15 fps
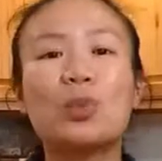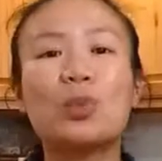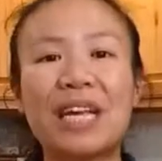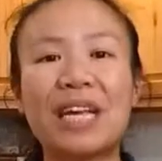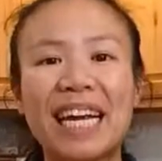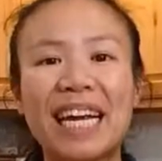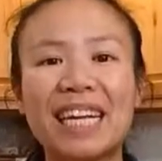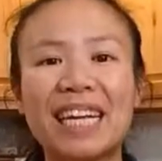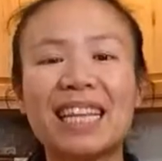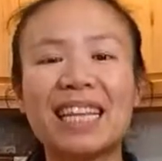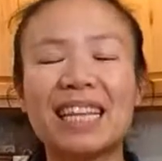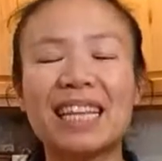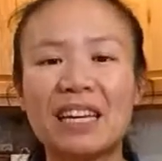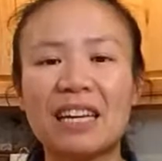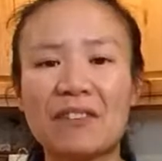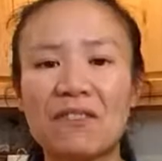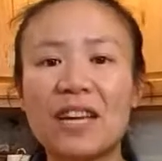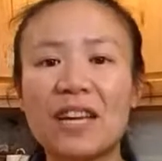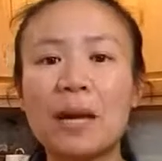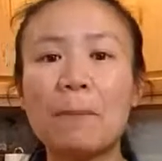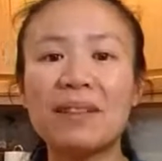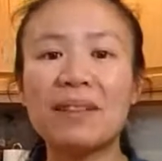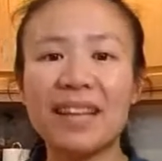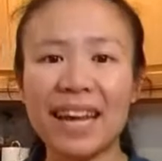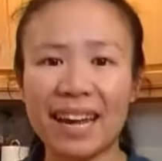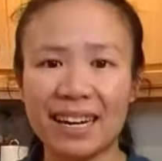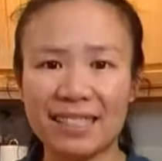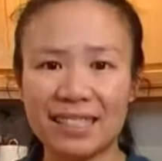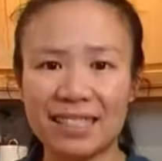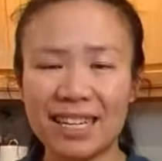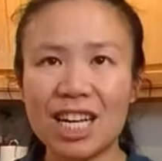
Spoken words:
green tea plant.